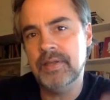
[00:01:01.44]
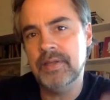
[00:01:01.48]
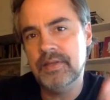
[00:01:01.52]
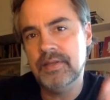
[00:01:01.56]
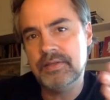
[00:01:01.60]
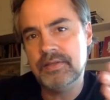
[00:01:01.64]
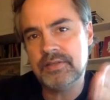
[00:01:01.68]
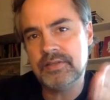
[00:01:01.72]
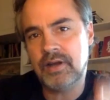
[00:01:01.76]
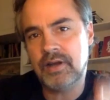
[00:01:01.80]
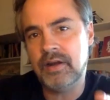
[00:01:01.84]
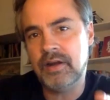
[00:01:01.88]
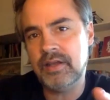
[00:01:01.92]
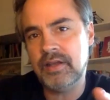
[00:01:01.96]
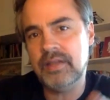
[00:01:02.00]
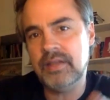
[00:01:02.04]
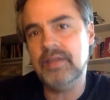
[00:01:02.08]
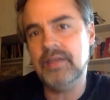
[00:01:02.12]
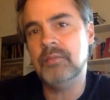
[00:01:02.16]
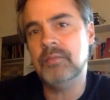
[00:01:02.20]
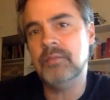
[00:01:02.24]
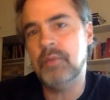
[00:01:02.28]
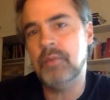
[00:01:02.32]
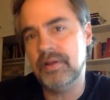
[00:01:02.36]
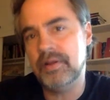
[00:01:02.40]

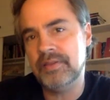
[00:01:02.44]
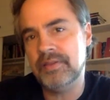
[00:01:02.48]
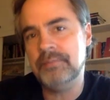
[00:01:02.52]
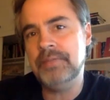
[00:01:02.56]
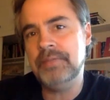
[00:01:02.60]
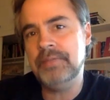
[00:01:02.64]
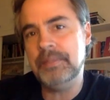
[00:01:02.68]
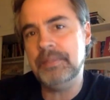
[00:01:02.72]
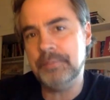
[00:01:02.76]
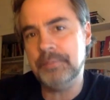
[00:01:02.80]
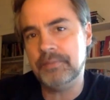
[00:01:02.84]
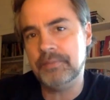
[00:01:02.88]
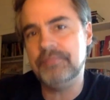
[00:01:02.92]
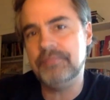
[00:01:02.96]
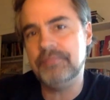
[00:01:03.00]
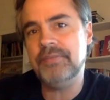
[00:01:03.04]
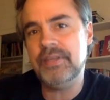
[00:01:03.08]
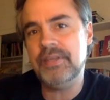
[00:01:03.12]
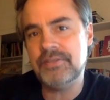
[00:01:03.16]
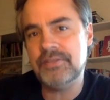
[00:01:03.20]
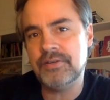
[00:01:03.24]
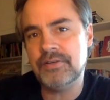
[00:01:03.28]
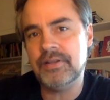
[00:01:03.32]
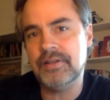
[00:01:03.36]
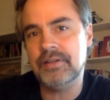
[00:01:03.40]
targeted one of the people
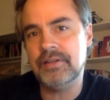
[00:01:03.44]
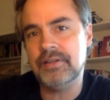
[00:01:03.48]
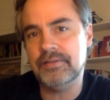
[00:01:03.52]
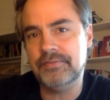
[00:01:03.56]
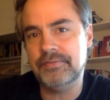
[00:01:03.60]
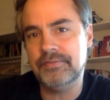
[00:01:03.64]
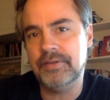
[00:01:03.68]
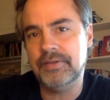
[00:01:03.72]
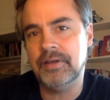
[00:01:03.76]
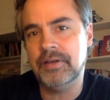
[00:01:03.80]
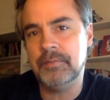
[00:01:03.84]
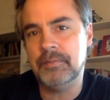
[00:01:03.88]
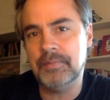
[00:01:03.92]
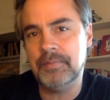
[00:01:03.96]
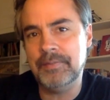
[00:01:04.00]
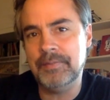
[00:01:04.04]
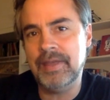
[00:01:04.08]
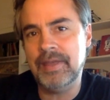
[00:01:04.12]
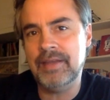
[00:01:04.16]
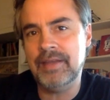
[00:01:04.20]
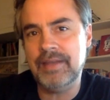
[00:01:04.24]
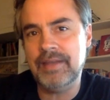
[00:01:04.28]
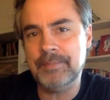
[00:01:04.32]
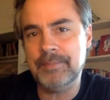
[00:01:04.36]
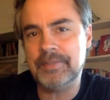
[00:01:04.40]
featured in the film, a
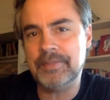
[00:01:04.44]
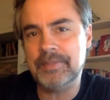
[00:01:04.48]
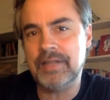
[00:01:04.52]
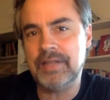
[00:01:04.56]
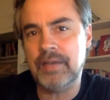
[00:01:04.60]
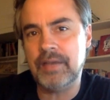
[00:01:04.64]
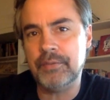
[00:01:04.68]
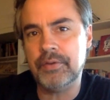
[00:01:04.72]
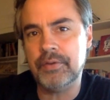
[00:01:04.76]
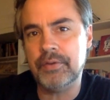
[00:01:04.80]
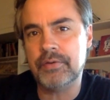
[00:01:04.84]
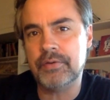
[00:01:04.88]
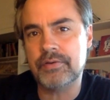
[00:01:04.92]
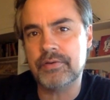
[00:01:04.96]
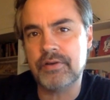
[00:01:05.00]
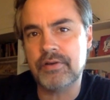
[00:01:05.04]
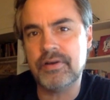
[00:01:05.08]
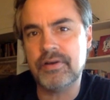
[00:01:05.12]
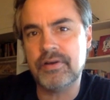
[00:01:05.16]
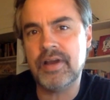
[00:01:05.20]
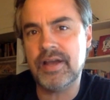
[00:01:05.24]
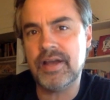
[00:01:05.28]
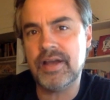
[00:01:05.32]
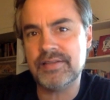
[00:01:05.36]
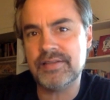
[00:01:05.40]
man named Claudio
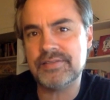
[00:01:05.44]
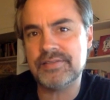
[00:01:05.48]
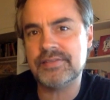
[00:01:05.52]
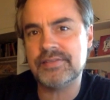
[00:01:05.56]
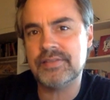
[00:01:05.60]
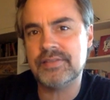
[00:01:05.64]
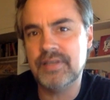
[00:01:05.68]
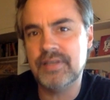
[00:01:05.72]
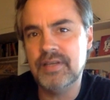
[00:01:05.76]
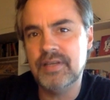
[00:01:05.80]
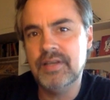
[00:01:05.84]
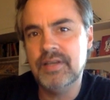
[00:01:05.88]
Rojas.